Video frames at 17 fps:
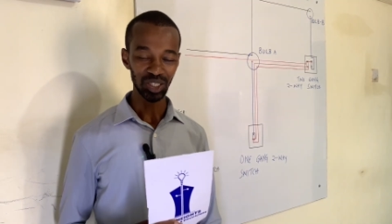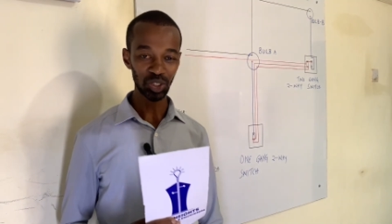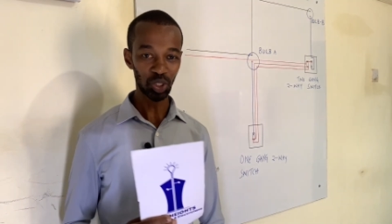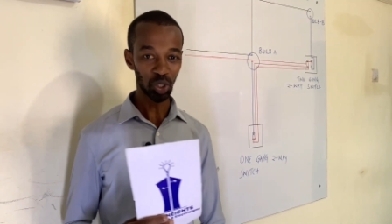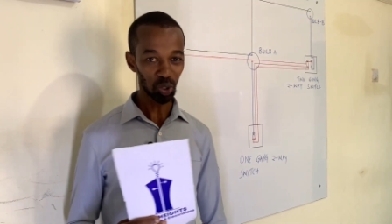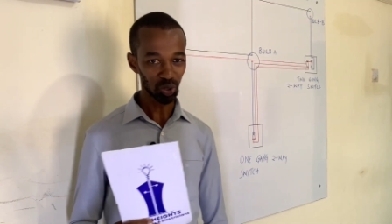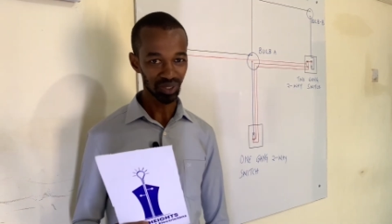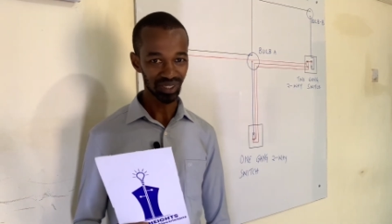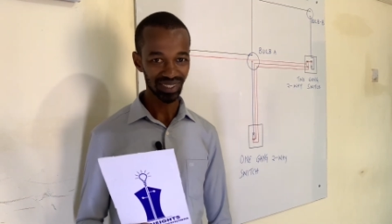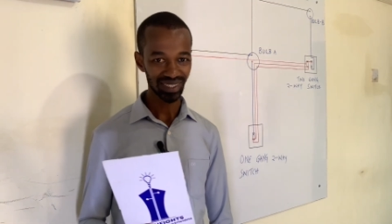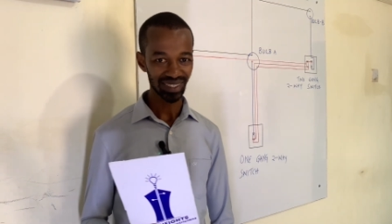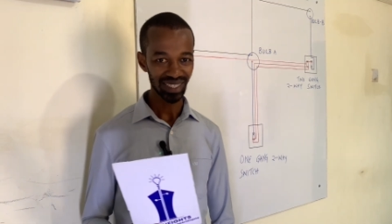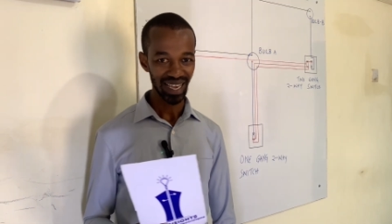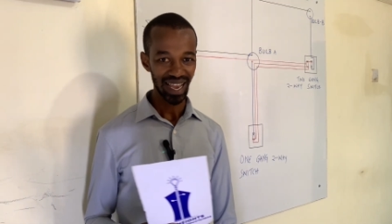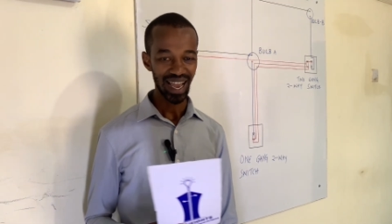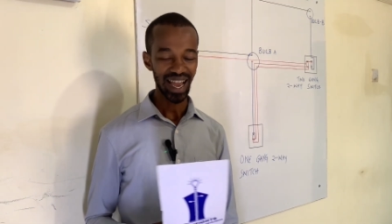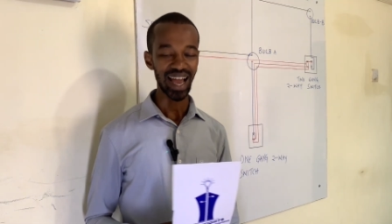tools,
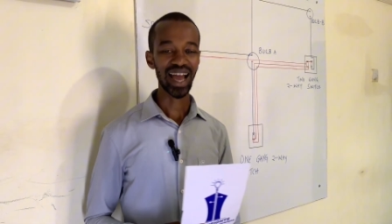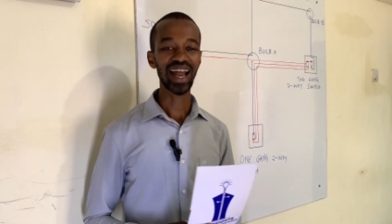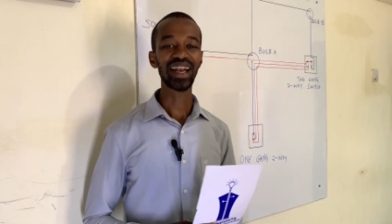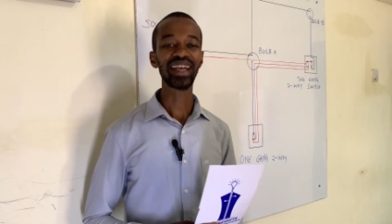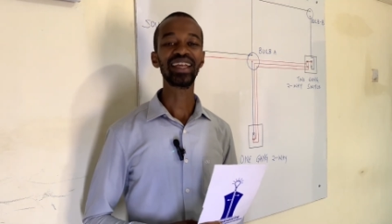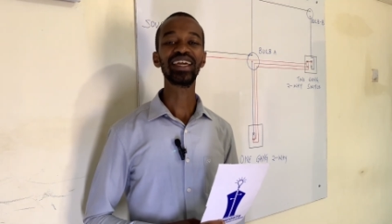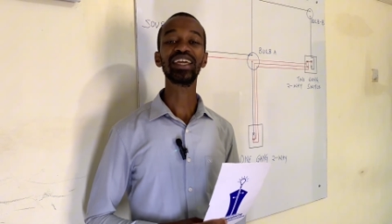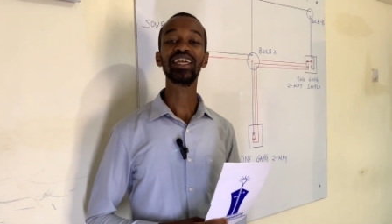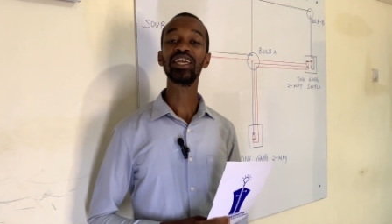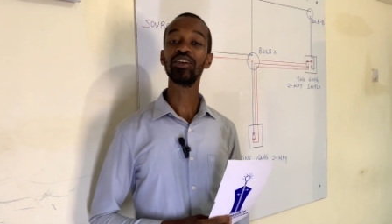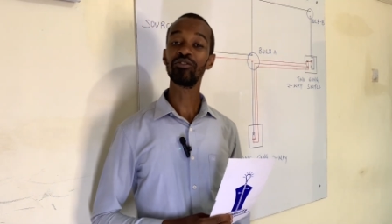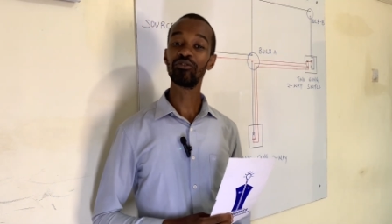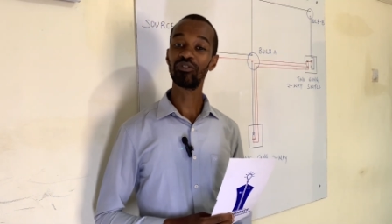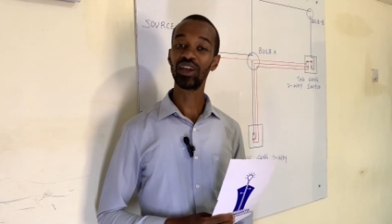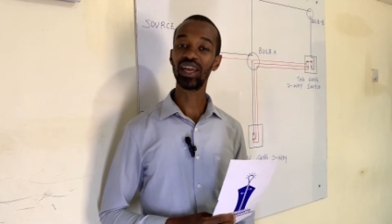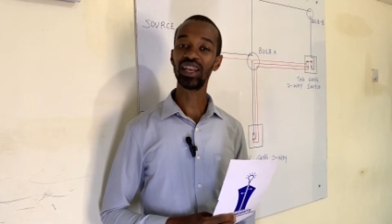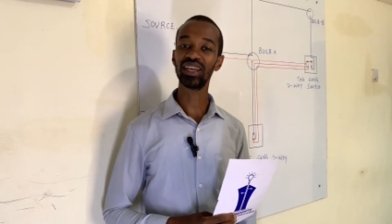and
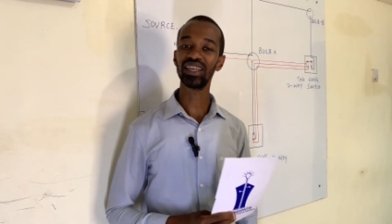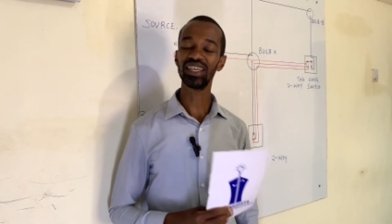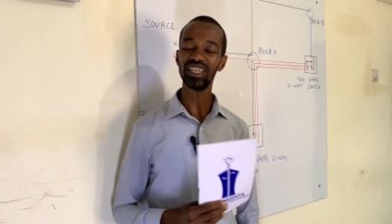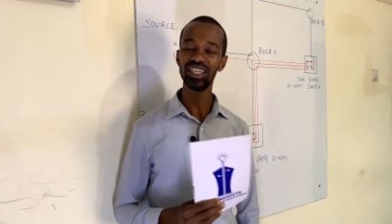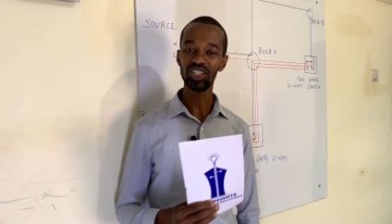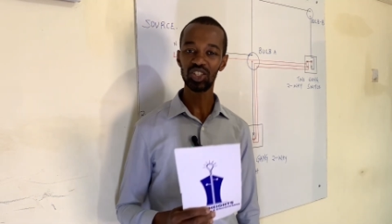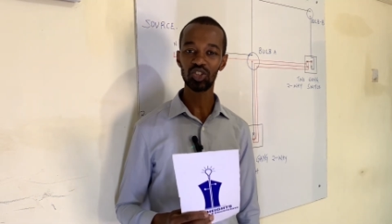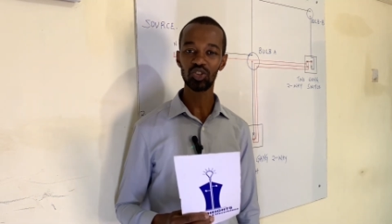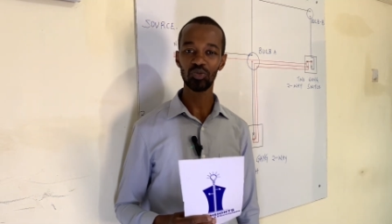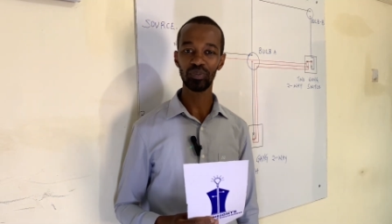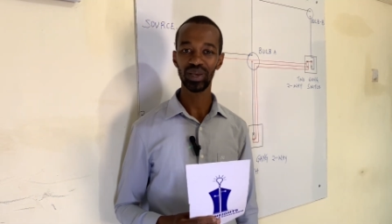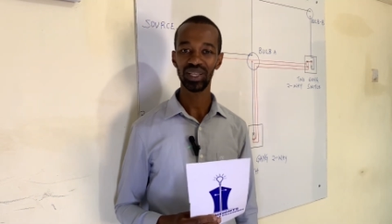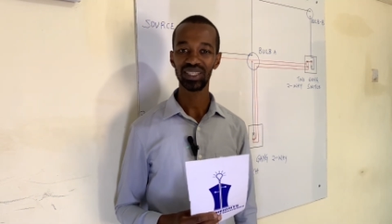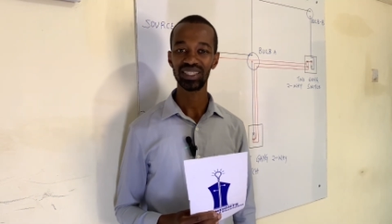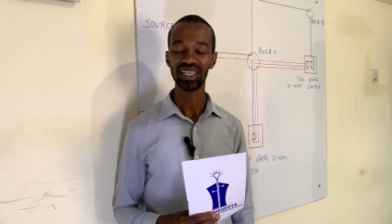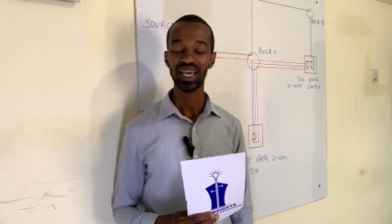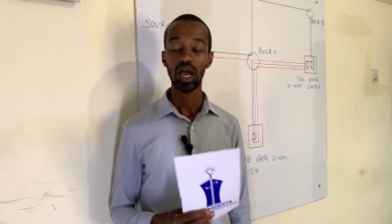even
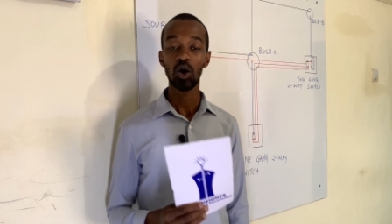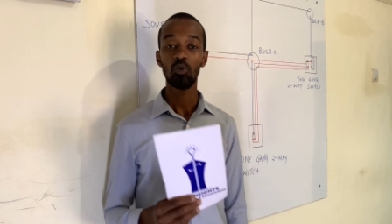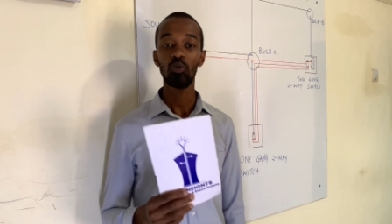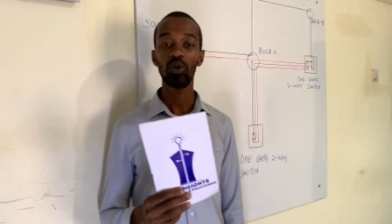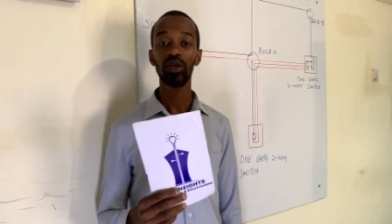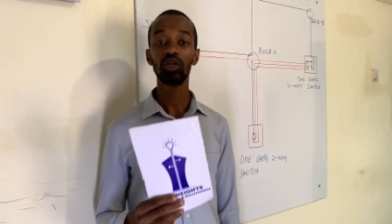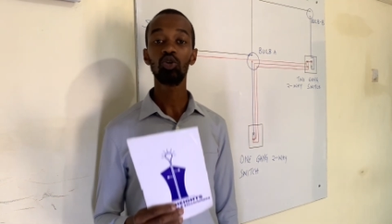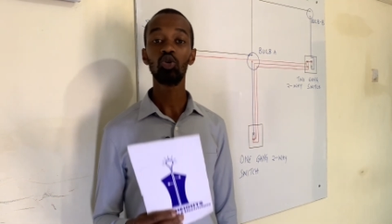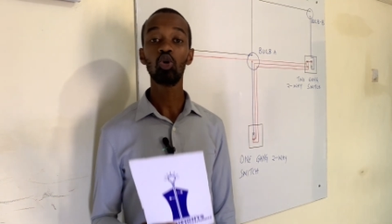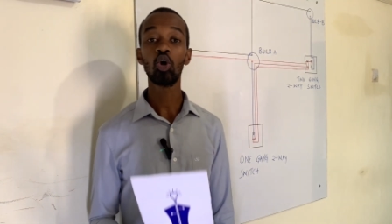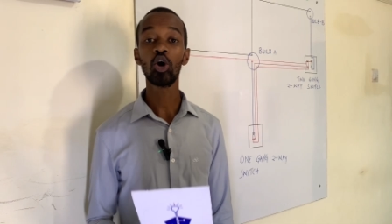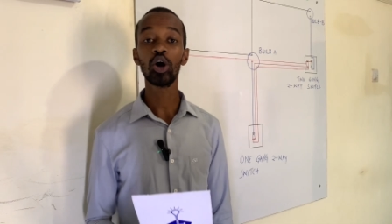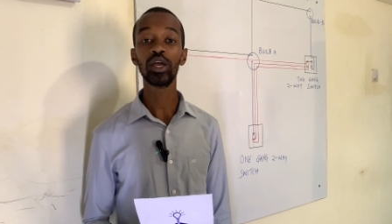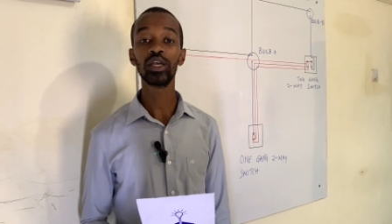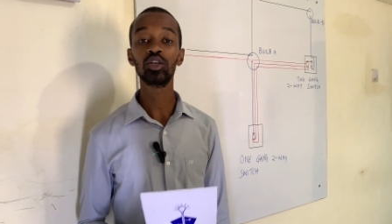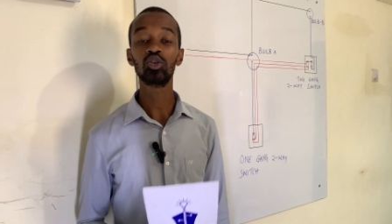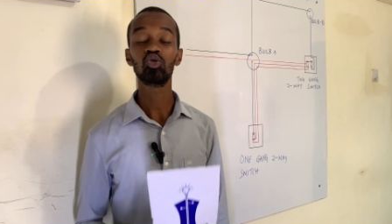instruments when
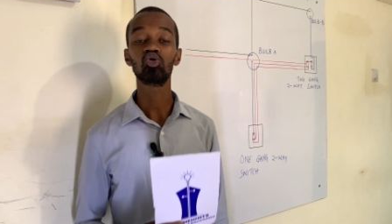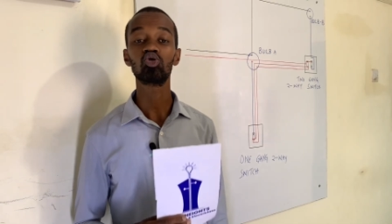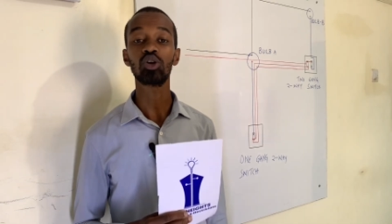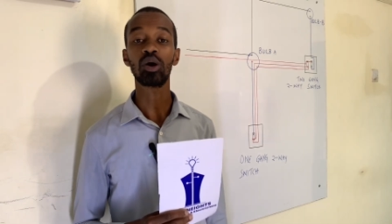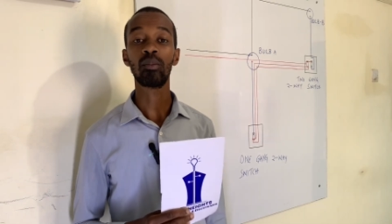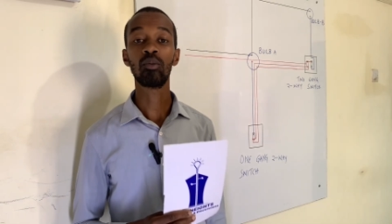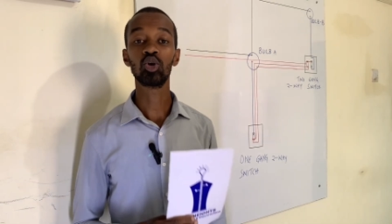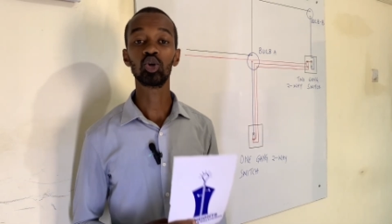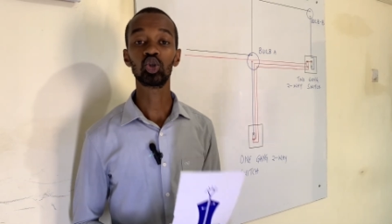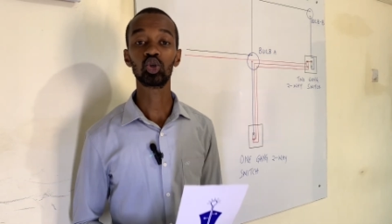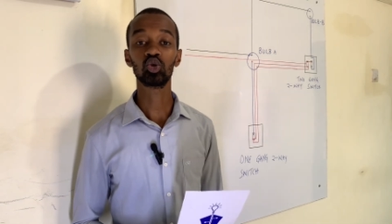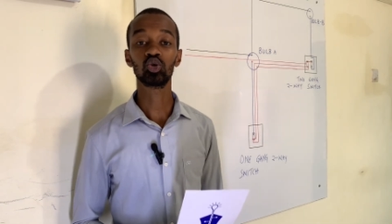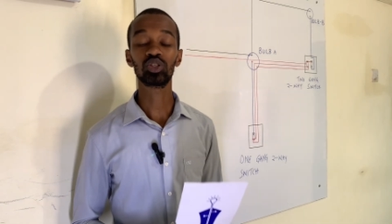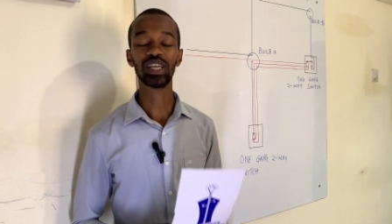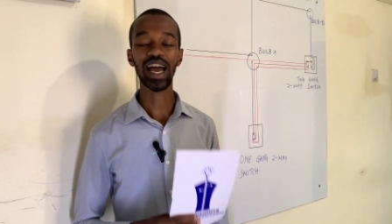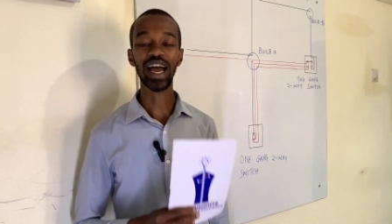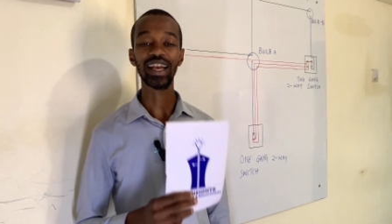going to
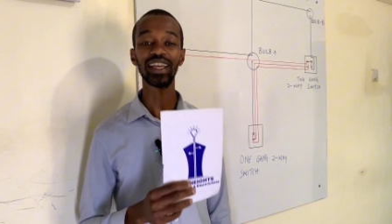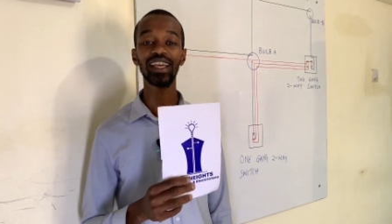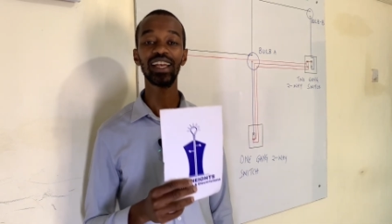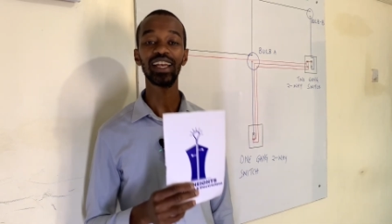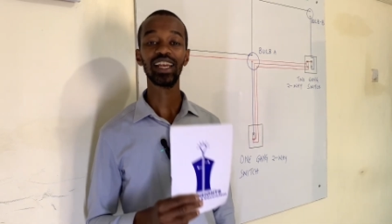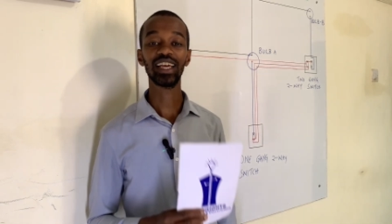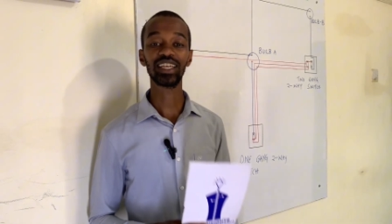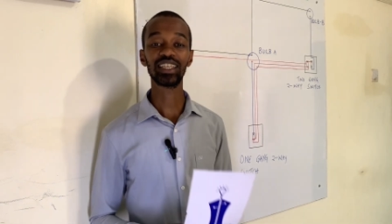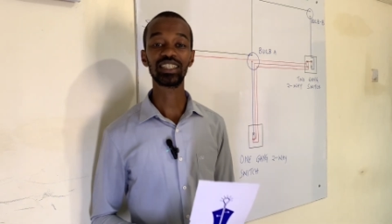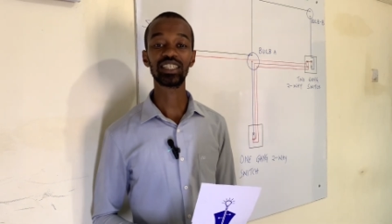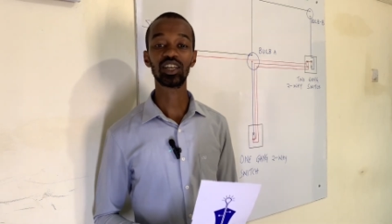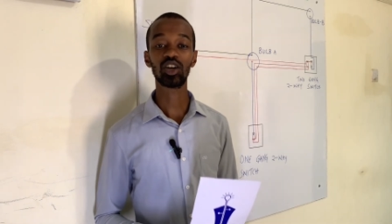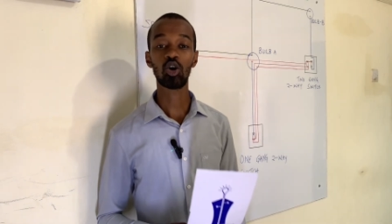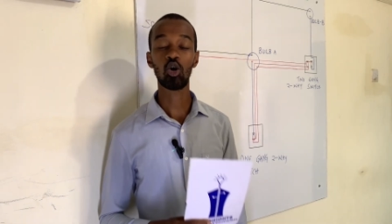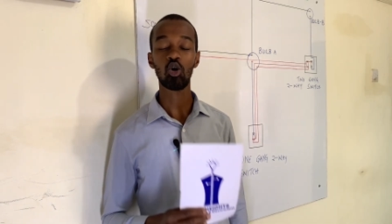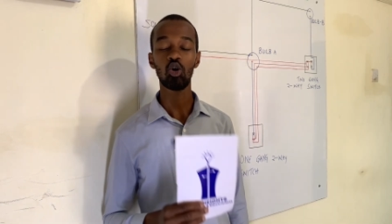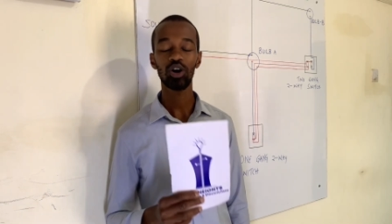troubleshoot an
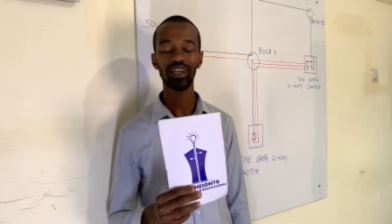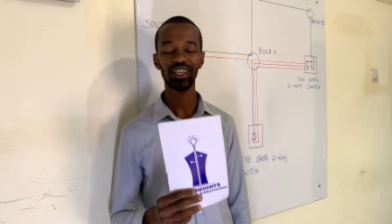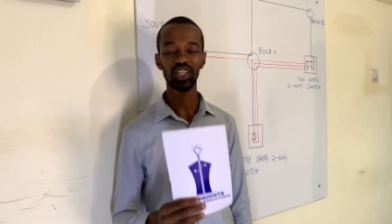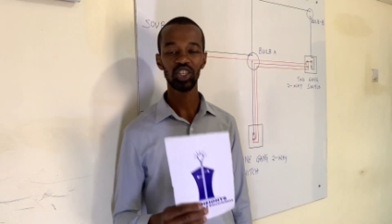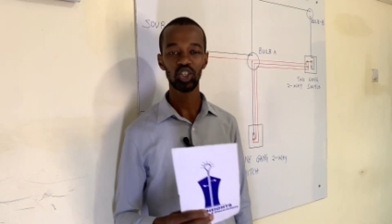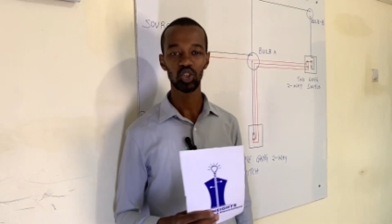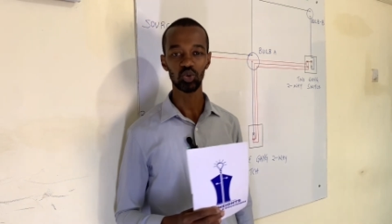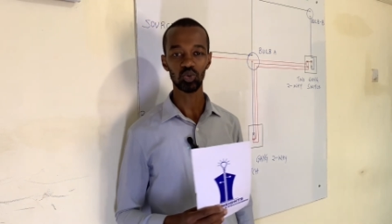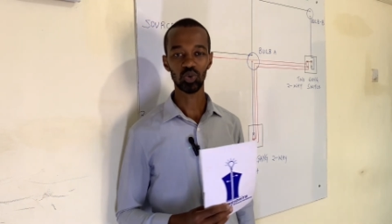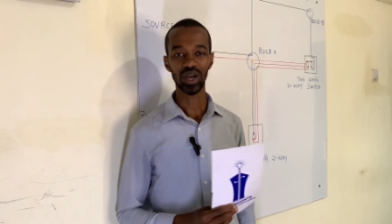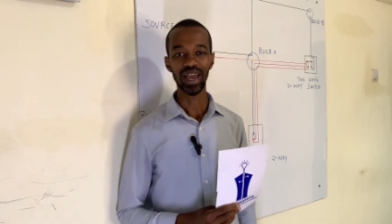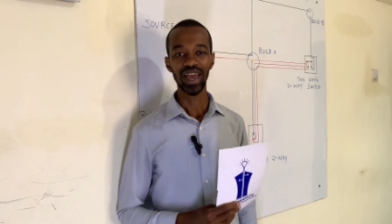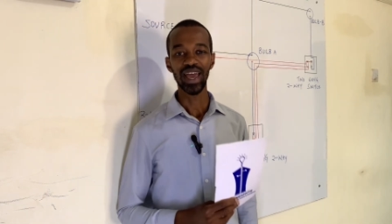electrical issue.